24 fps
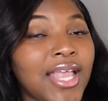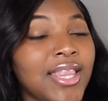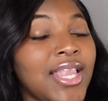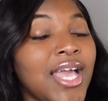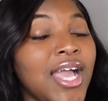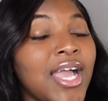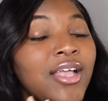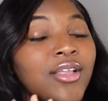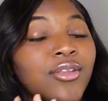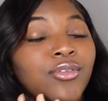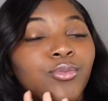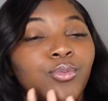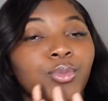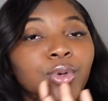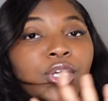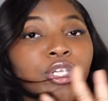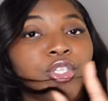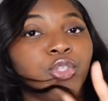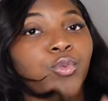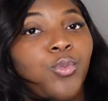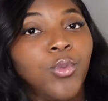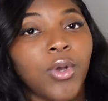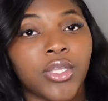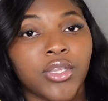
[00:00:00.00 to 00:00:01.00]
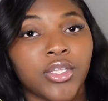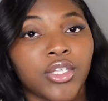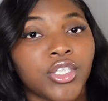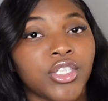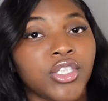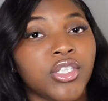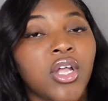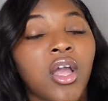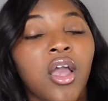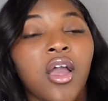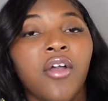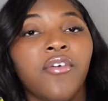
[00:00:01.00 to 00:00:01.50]
That works wonders
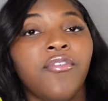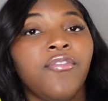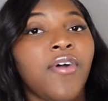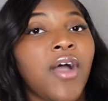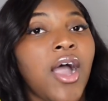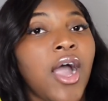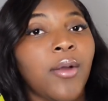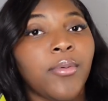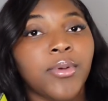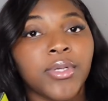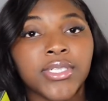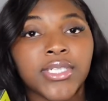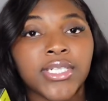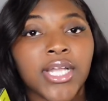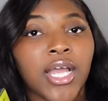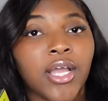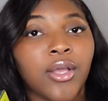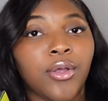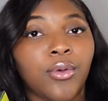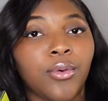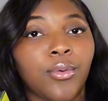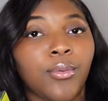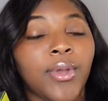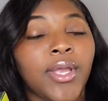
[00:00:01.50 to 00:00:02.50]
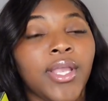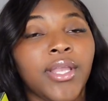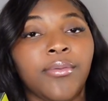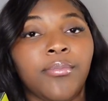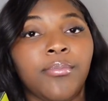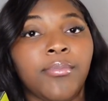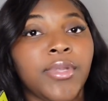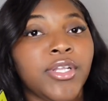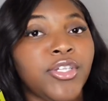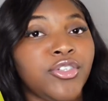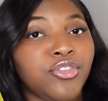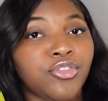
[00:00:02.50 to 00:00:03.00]
for our cycle and
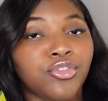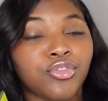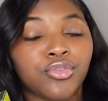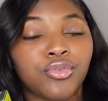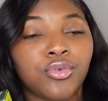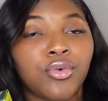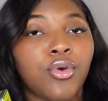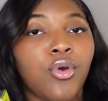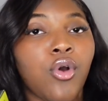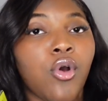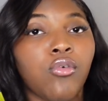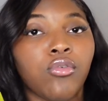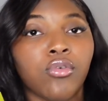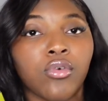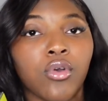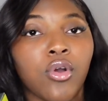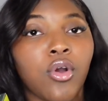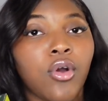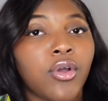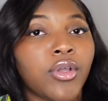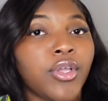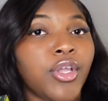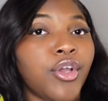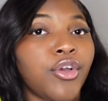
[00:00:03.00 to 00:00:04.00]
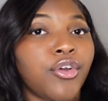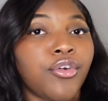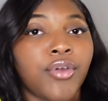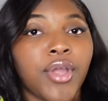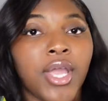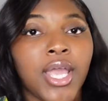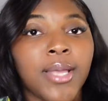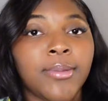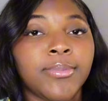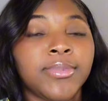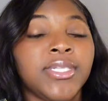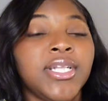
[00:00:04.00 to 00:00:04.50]
menstrual, overall, your
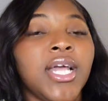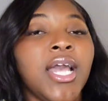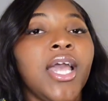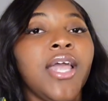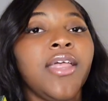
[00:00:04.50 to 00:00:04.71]
cramps.